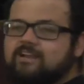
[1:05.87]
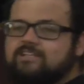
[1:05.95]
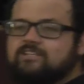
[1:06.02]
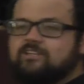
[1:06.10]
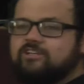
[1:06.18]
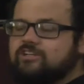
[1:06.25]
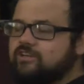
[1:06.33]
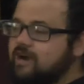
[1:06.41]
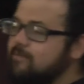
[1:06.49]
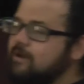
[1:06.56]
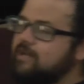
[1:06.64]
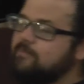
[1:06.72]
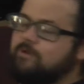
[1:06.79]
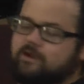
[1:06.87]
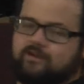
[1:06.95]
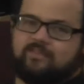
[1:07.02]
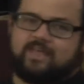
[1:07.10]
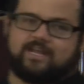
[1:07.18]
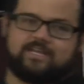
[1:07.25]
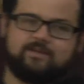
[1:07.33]
So you knew, I'm not going to pick on
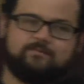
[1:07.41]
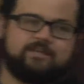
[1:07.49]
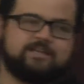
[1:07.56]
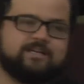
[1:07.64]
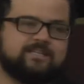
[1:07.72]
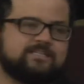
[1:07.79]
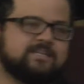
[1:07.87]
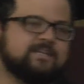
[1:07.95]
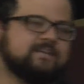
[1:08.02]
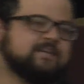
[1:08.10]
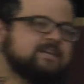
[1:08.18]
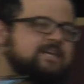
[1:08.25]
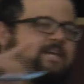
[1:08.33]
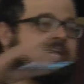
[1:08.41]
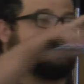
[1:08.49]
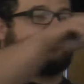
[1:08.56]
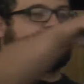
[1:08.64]
that kid because he has this